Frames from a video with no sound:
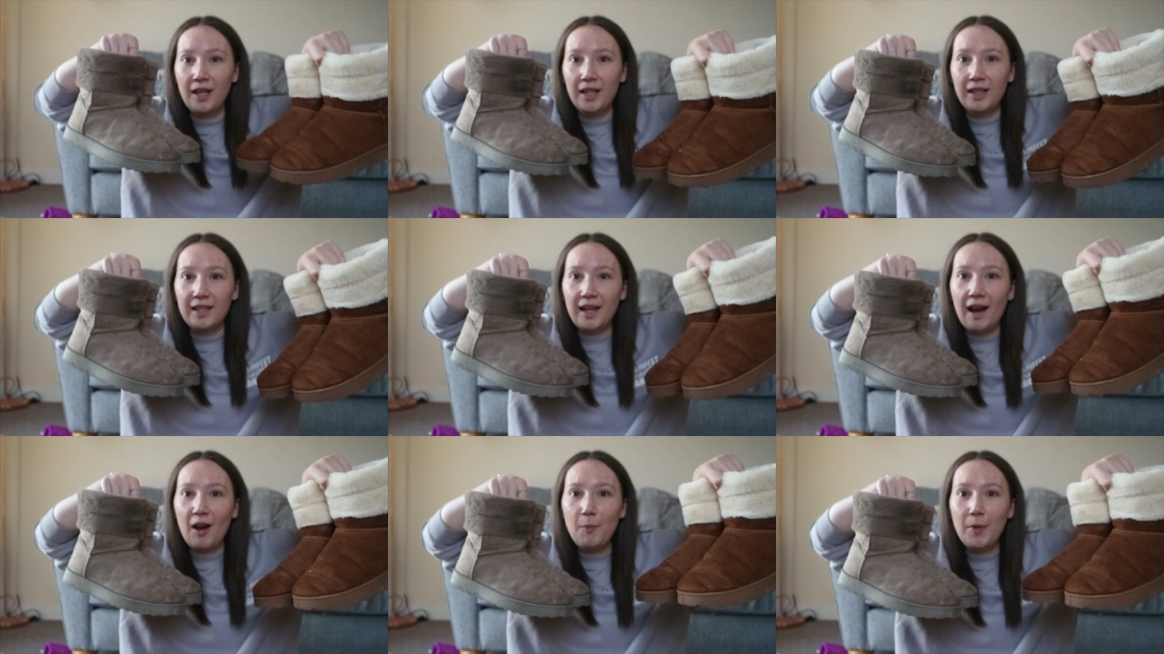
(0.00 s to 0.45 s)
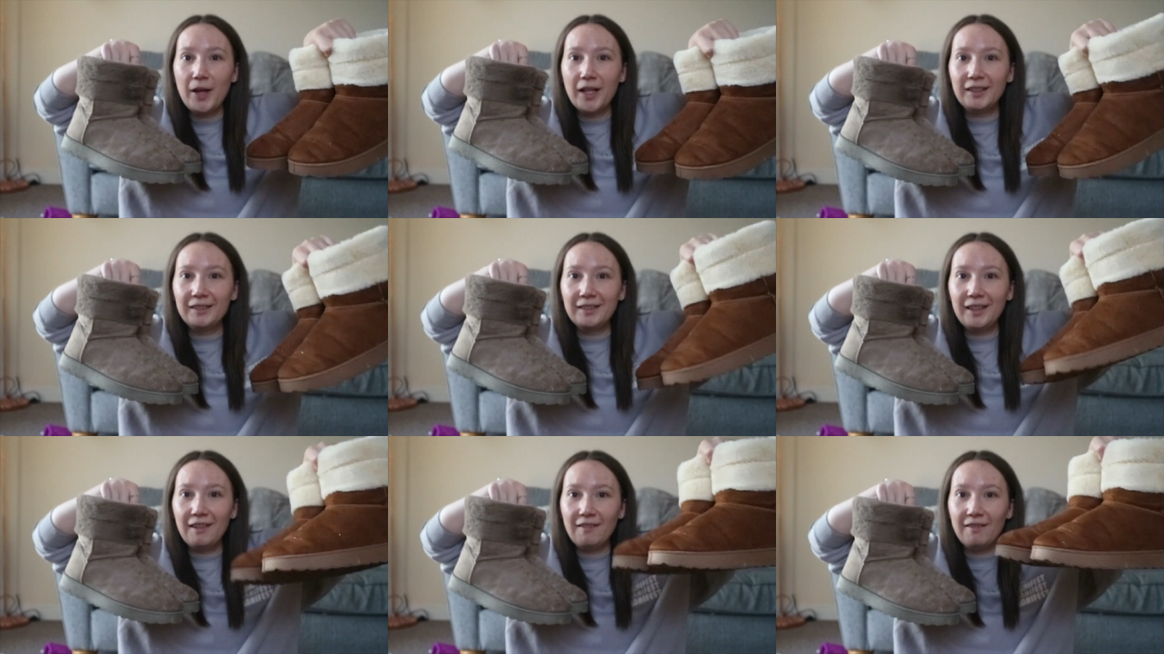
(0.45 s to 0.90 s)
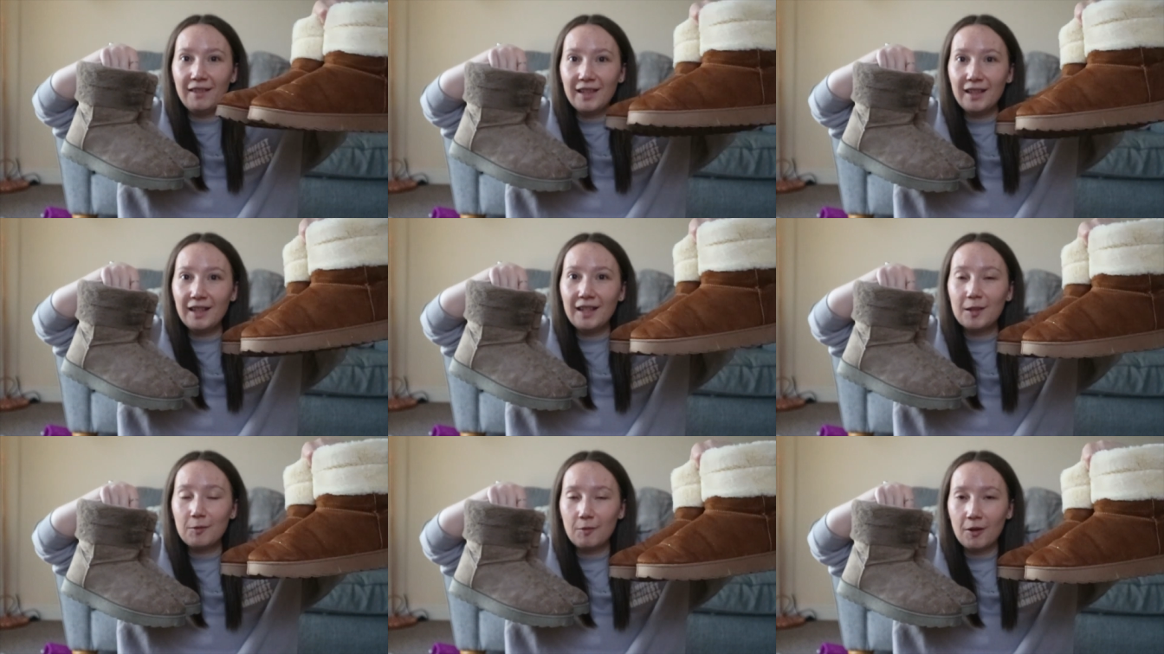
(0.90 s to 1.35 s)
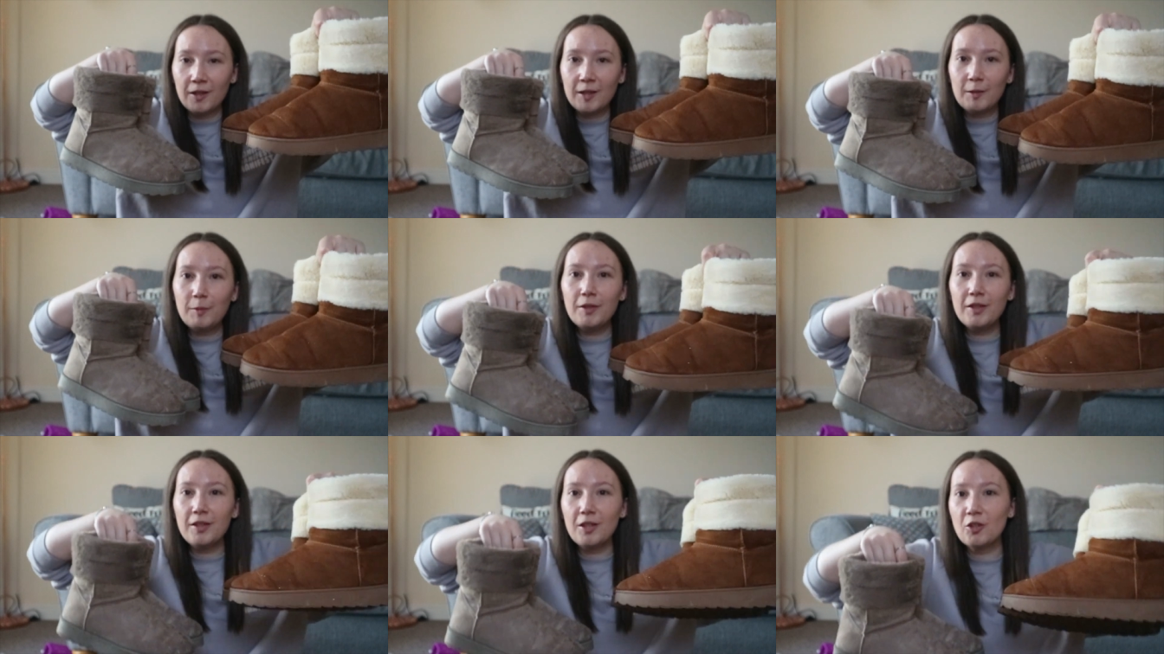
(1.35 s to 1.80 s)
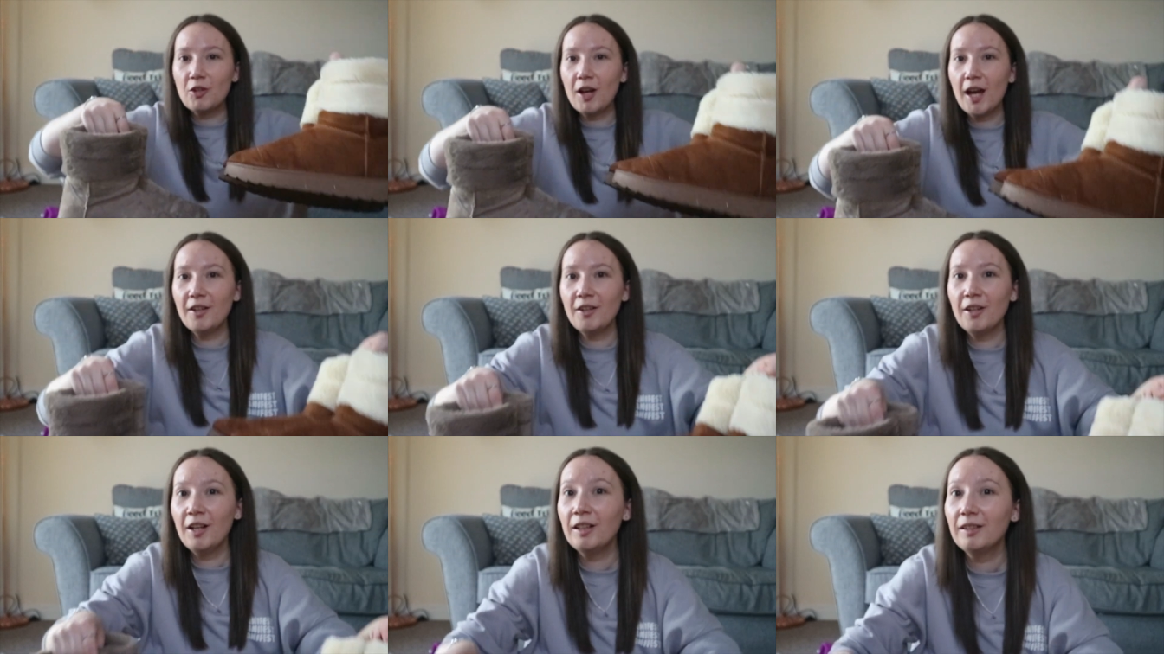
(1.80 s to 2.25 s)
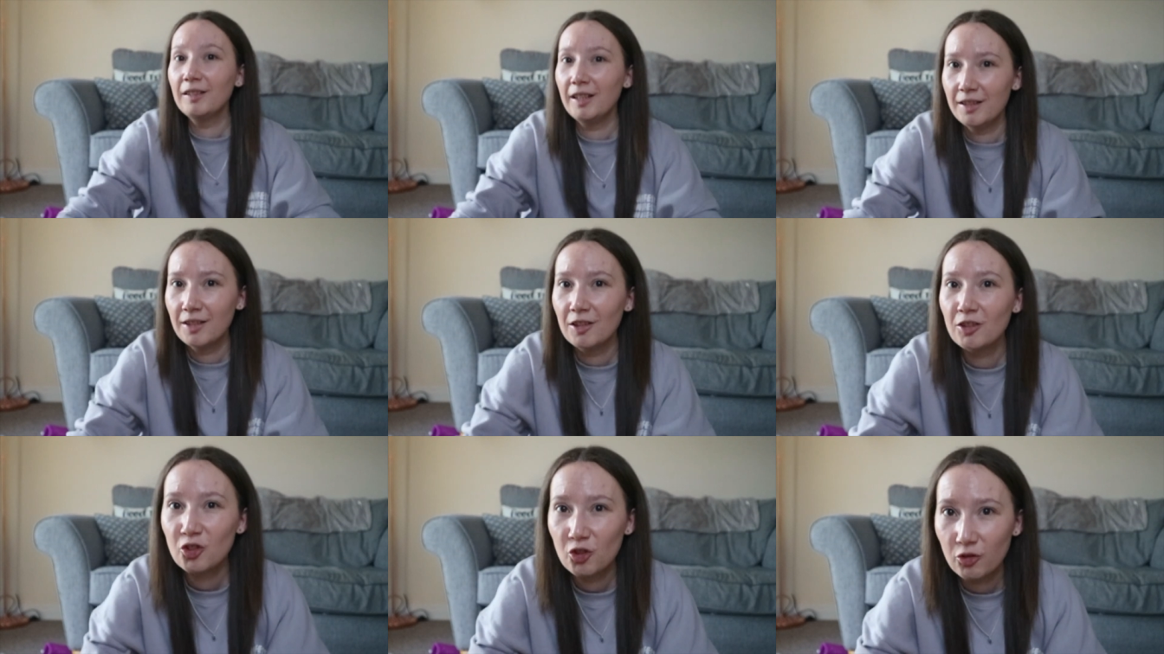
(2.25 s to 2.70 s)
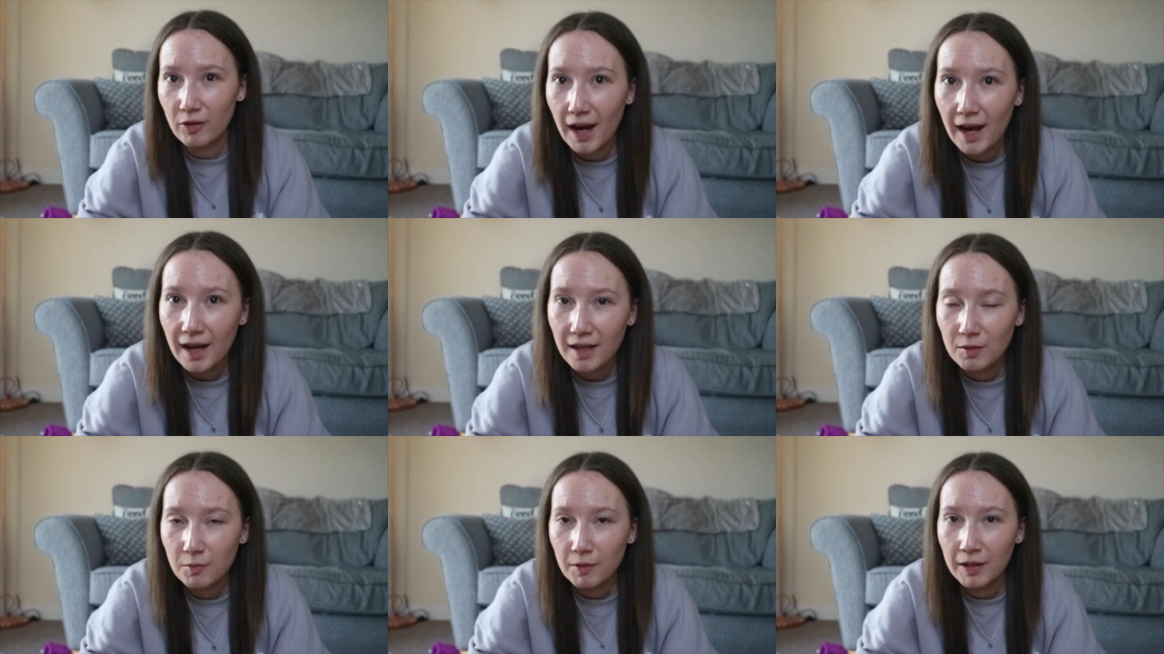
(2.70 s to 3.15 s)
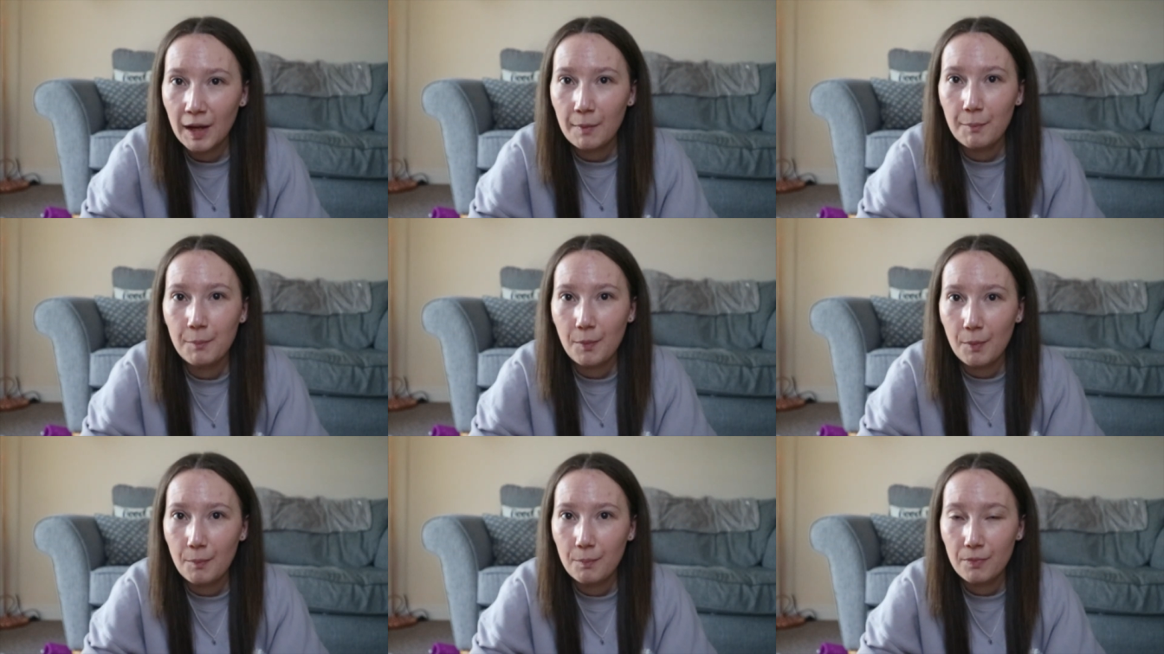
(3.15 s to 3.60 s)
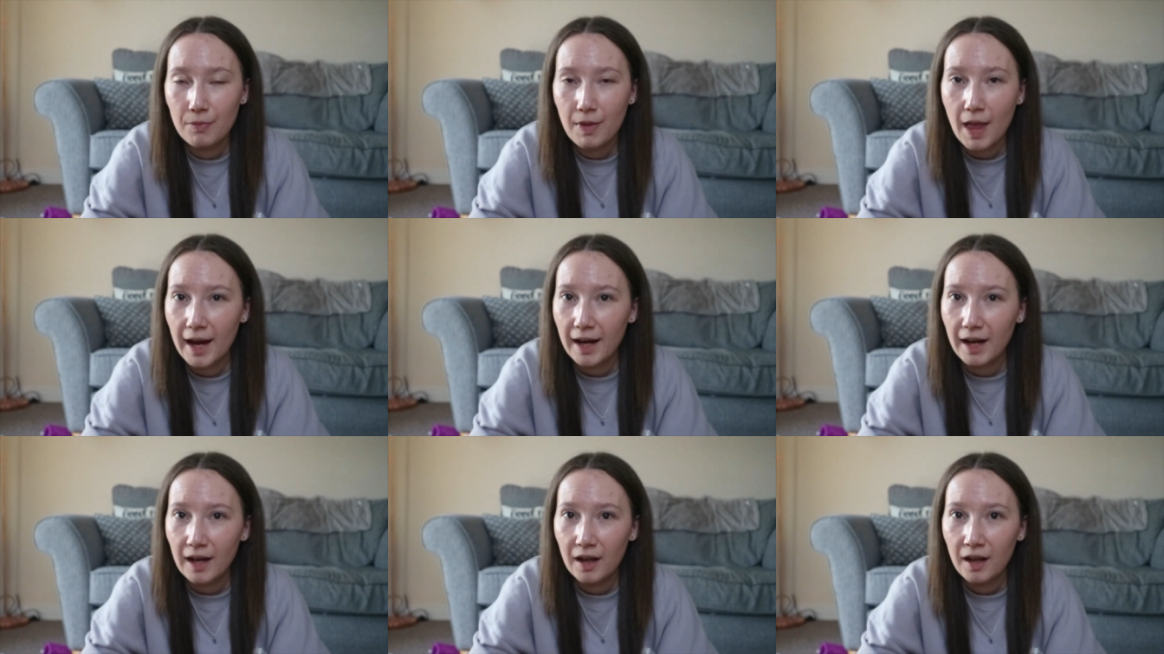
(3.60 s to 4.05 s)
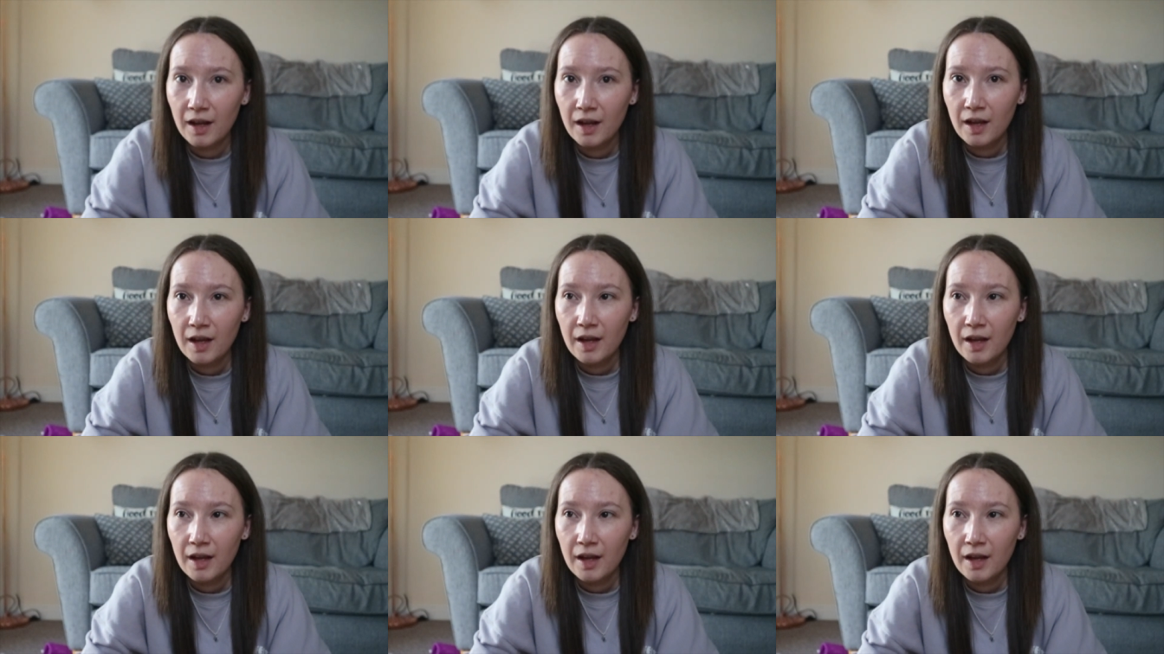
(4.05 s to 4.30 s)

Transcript: They are a bit glittery, these ones, because I tried on a glitter dress when I like